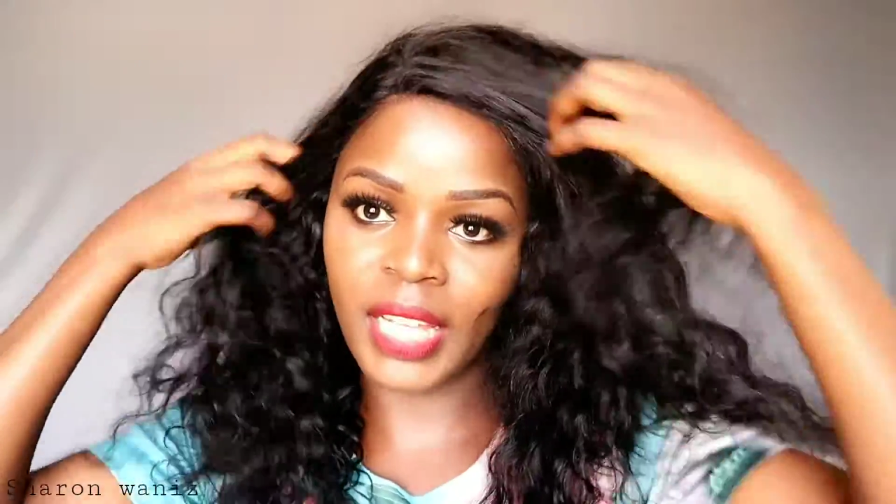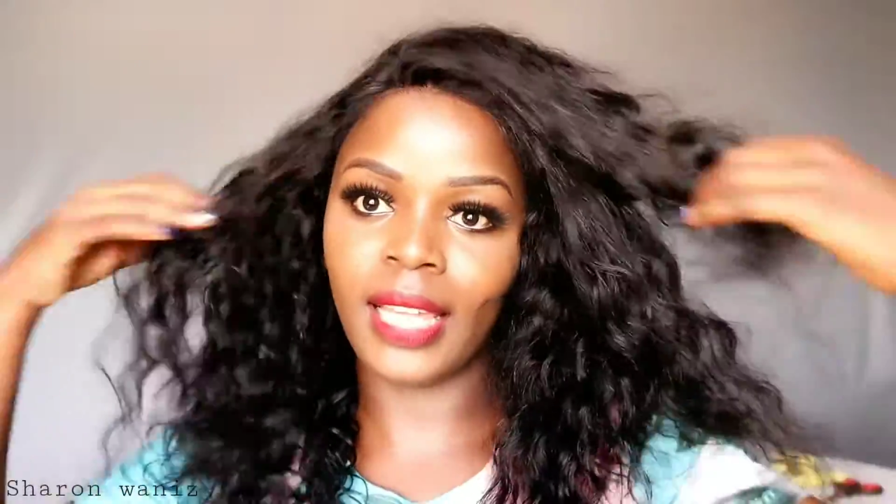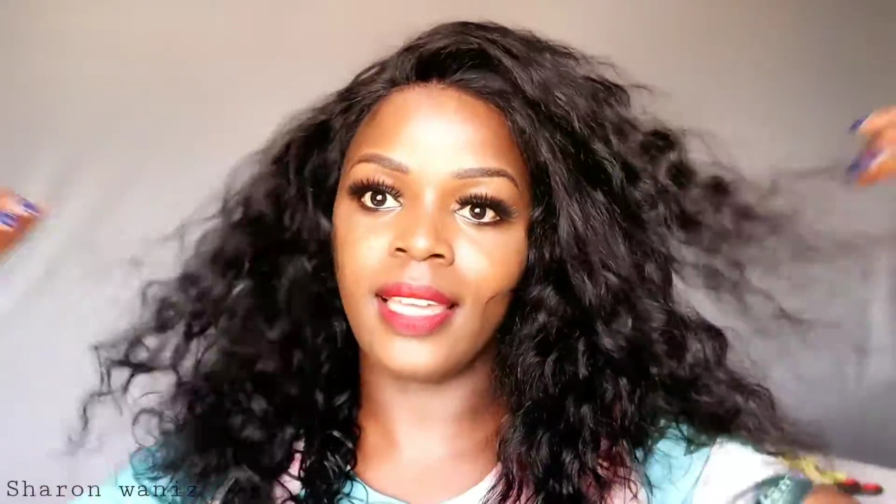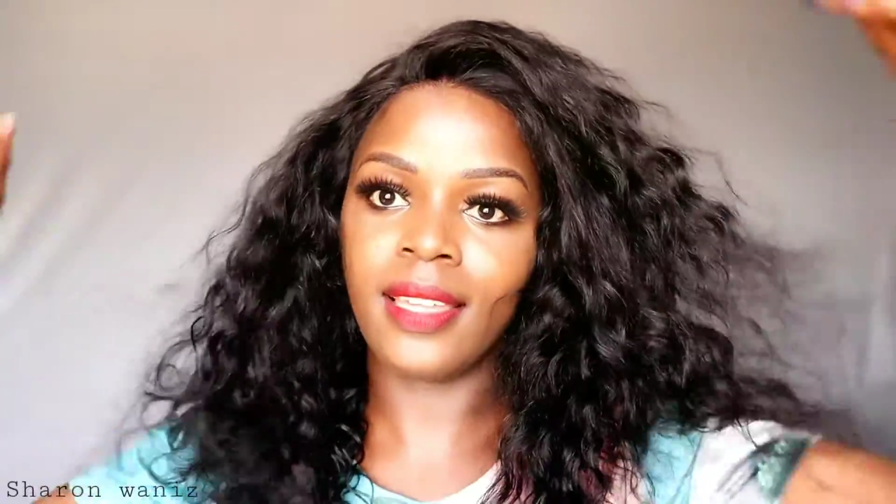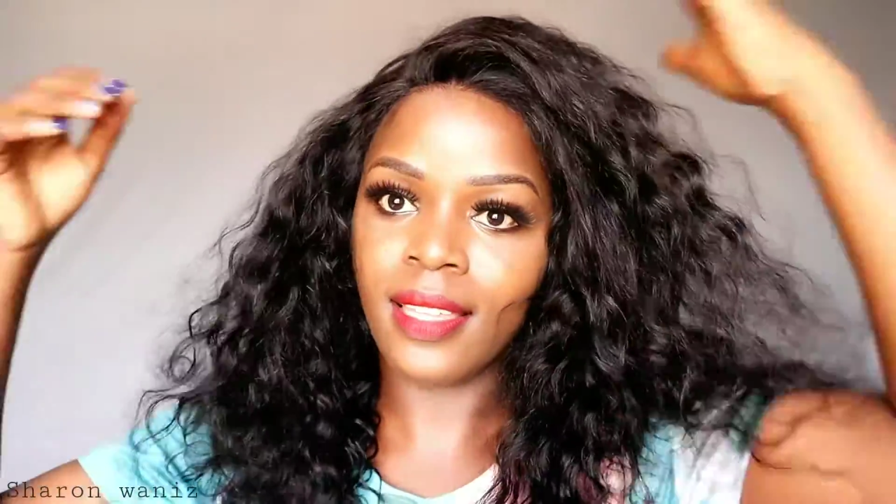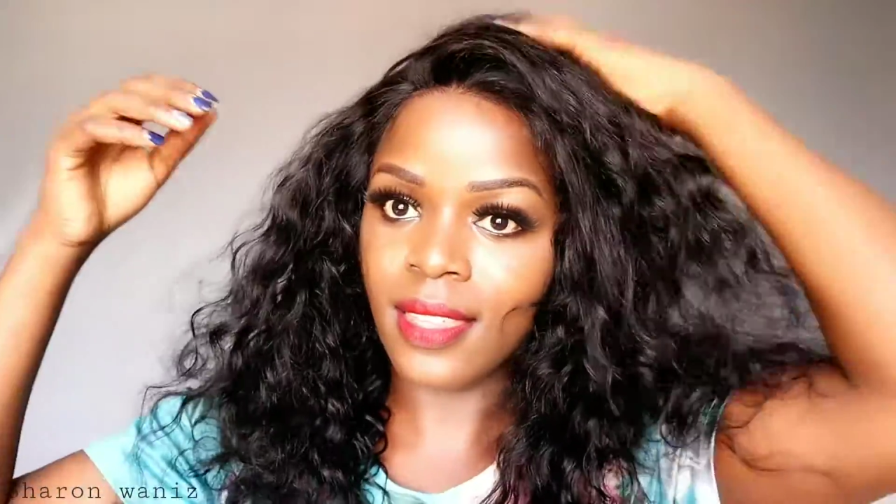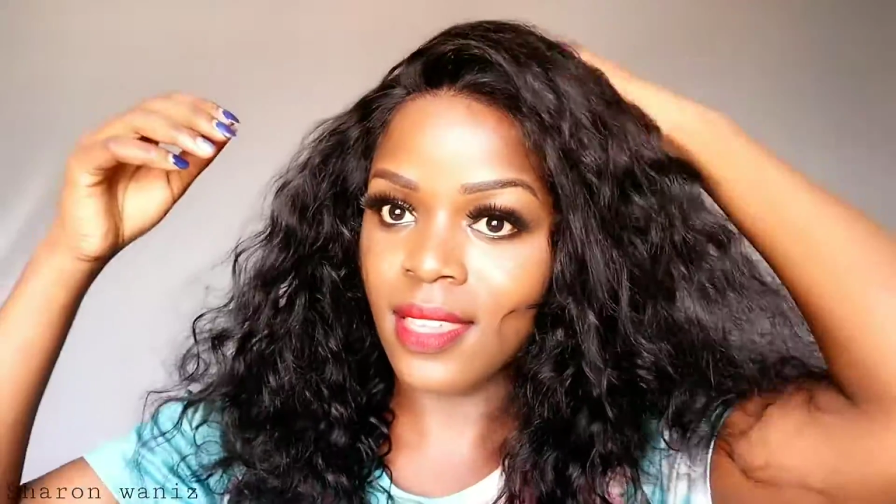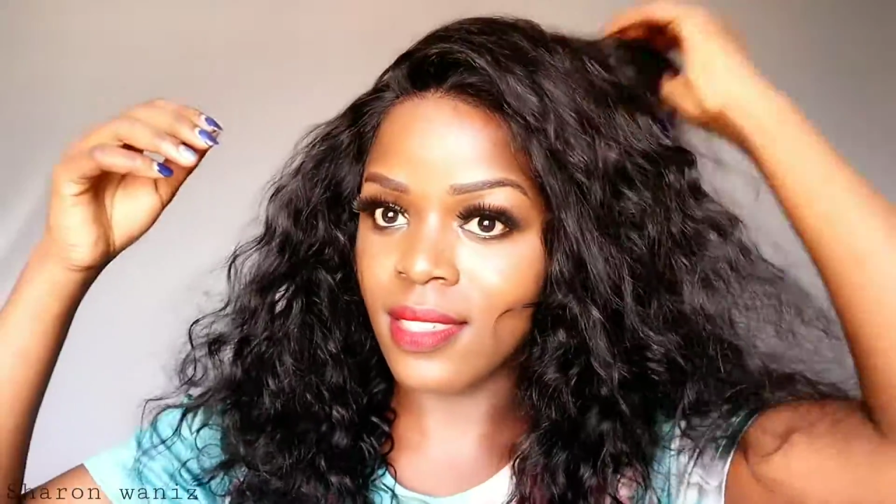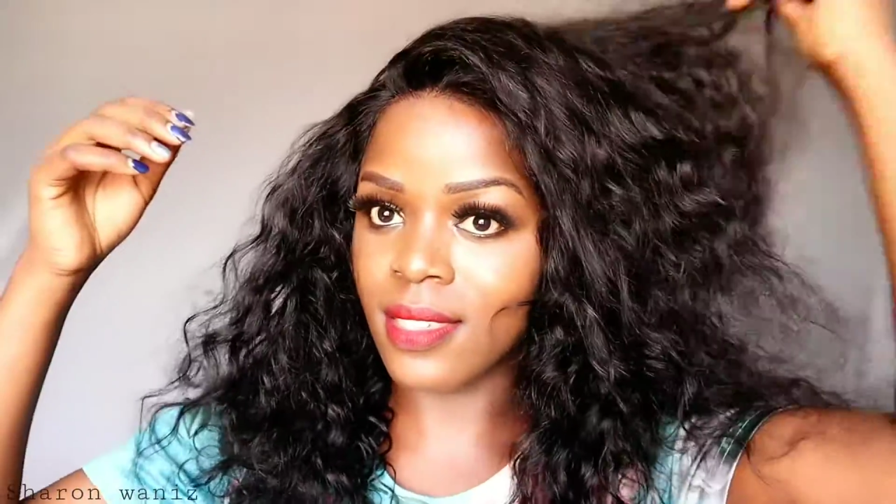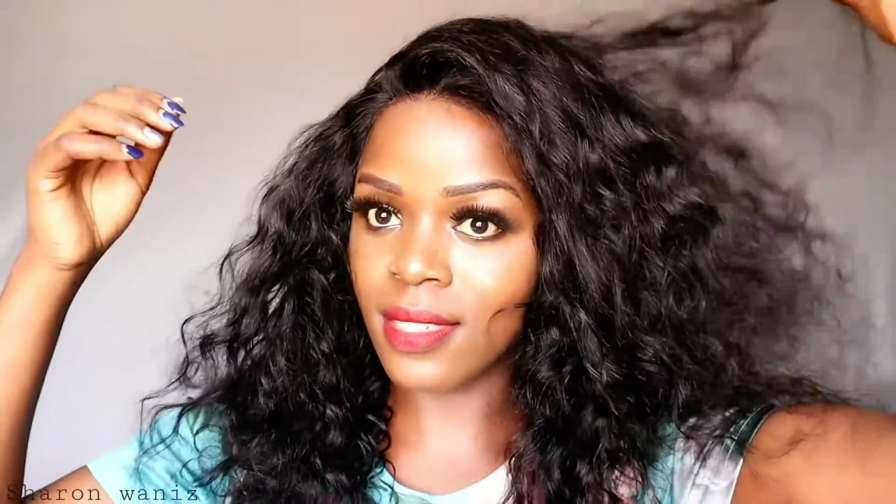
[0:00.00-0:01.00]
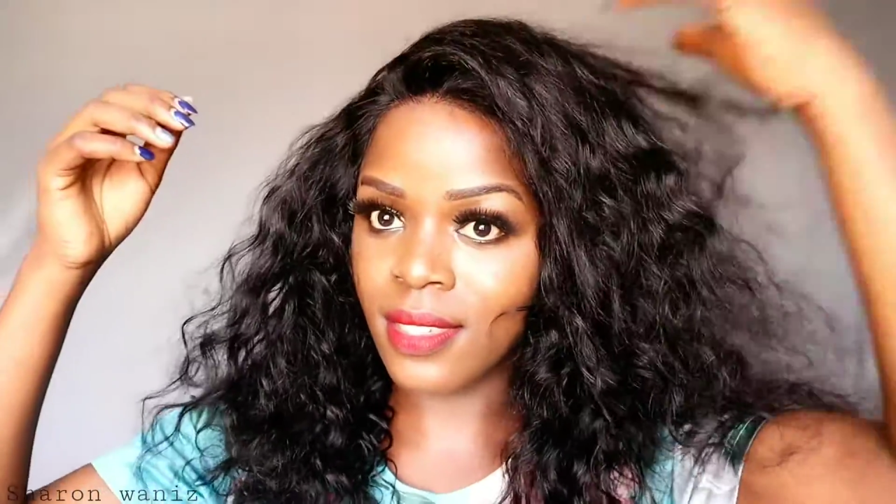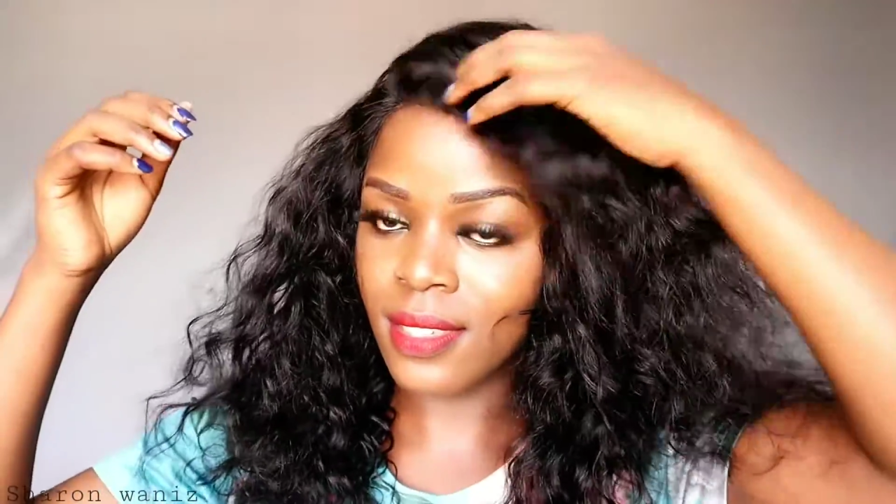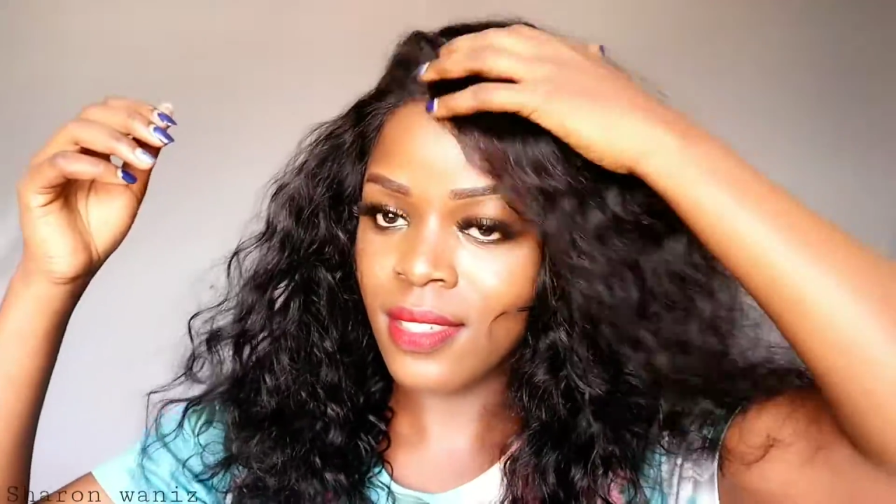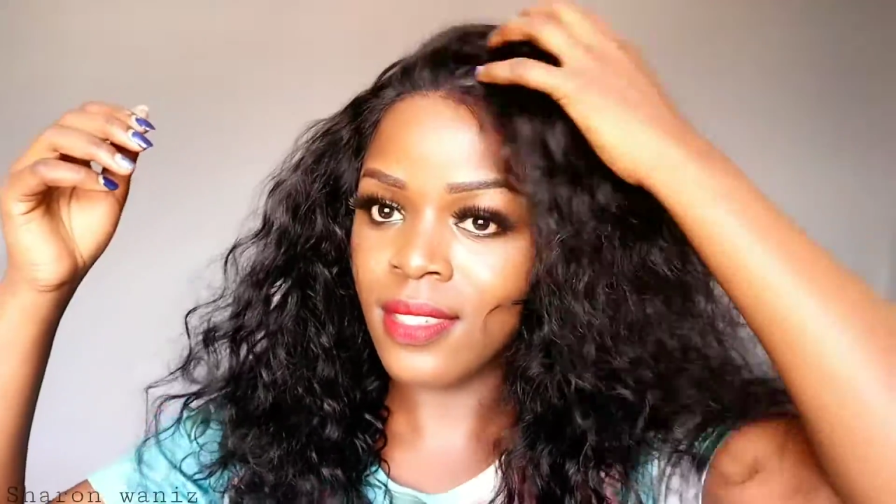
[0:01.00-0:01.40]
like this.